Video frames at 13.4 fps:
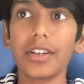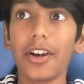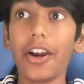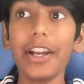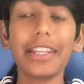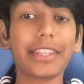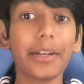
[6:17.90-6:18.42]

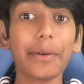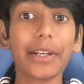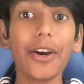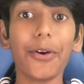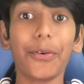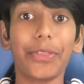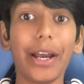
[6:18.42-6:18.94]
right, there we
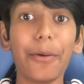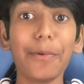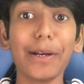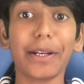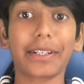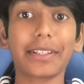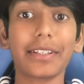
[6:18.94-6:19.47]
go. That
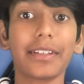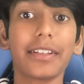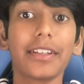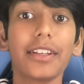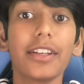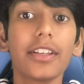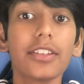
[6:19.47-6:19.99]
worked.
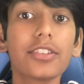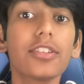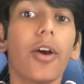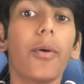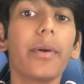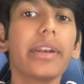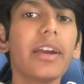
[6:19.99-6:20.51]

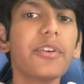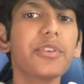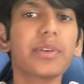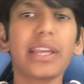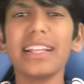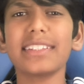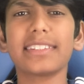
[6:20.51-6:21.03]
So now you
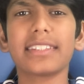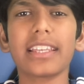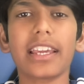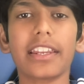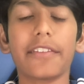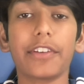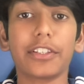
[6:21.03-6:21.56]
can't see
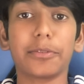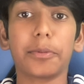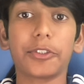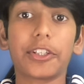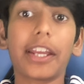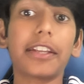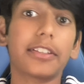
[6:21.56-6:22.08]
any visible
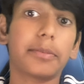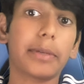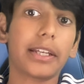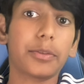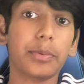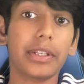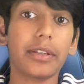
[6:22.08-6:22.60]
changes
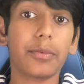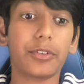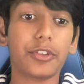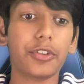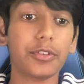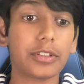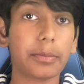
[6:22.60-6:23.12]
because we didn't
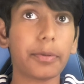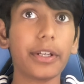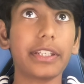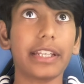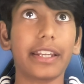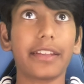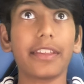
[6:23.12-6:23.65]
choose to
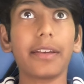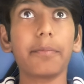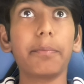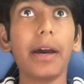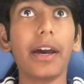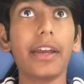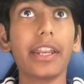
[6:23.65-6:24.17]
print anything,
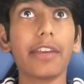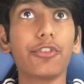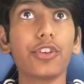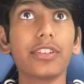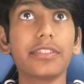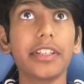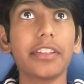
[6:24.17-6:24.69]
but if
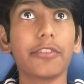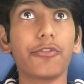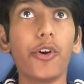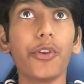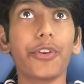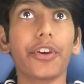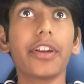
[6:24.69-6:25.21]
you see in the
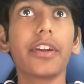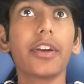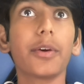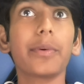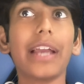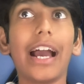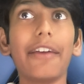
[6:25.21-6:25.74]
folder,
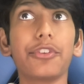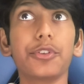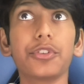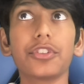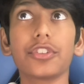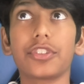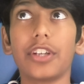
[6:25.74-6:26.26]
we have
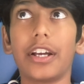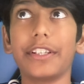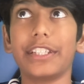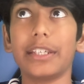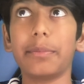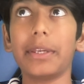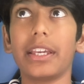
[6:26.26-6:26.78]

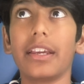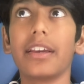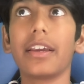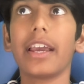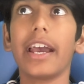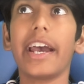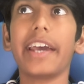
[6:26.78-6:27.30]
users.db.
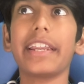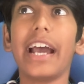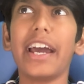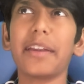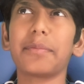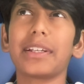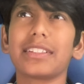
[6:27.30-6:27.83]
And
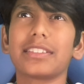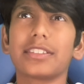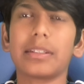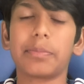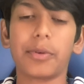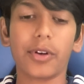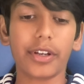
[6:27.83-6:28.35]
Atom doesn't
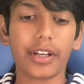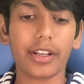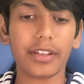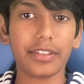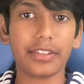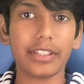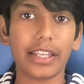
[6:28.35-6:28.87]
support
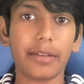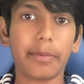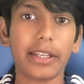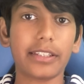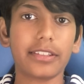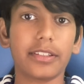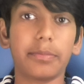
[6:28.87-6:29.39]

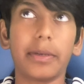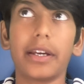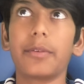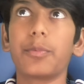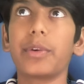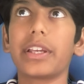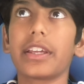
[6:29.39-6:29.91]
databases,
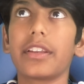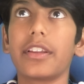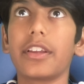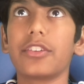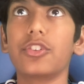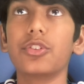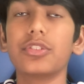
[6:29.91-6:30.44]
but we can
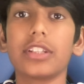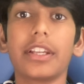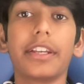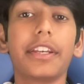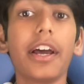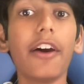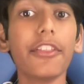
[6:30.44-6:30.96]
use
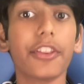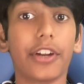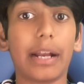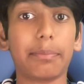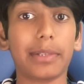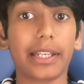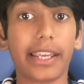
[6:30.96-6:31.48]
another
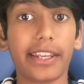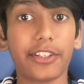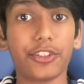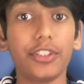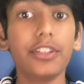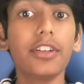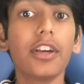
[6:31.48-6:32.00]

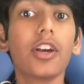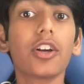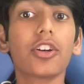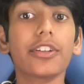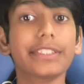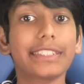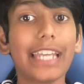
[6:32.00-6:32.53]
application
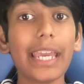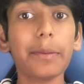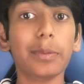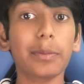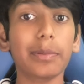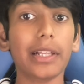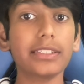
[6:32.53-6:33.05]
called
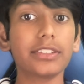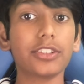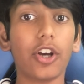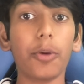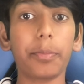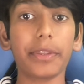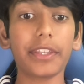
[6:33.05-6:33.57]
Table Plus to
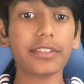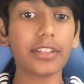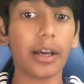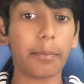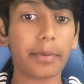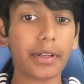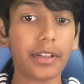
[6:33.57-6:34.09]
open this
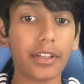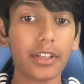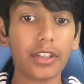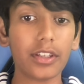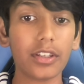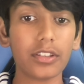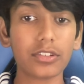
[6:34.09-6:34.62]
up.
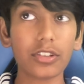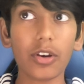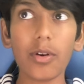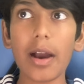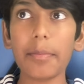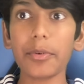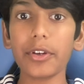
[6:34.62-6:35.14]
So
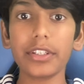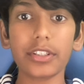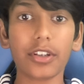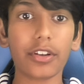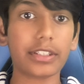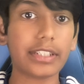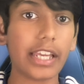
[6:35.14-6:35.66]
I'm going to
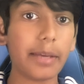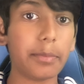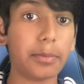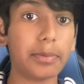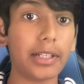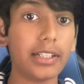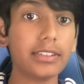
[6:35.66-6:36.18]
go to Table
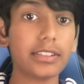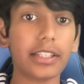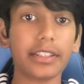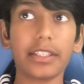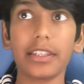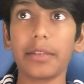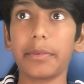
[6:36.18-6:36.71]
Plus,
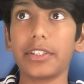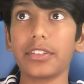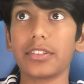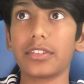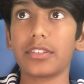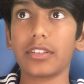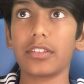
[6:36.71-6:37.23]
and then let me
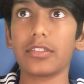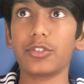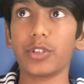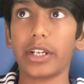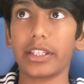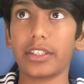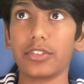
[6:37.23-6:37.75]
just
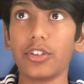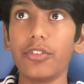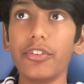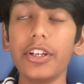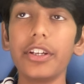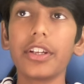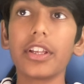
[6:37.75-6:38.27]
drag this
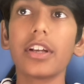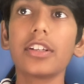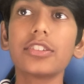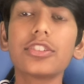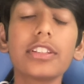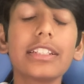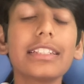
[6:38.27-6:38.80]
over.
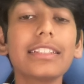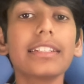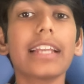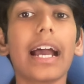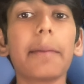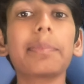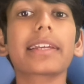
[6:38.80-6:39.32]
So this is
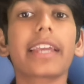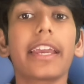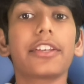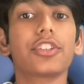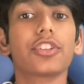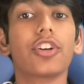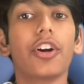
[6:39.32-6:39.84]
an
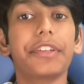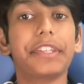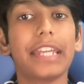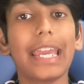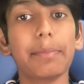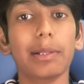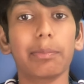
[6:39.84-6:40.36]
application called
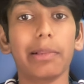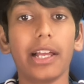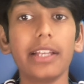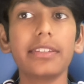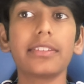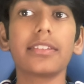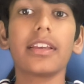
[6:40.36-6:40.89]
Table
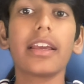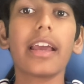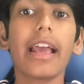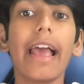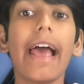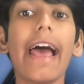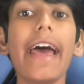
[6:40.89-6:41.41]
Plus,
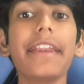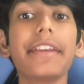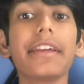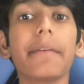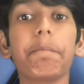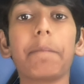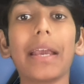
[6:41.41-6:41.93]
and
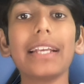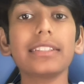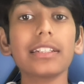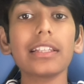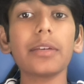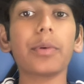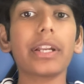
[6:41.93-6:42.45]

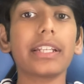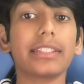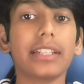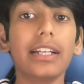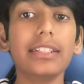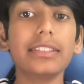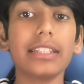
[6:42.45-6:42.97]
basically, what it
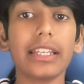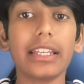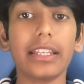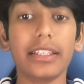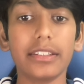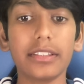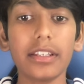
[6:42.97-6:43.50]
does
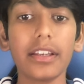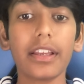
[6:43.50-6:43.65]
is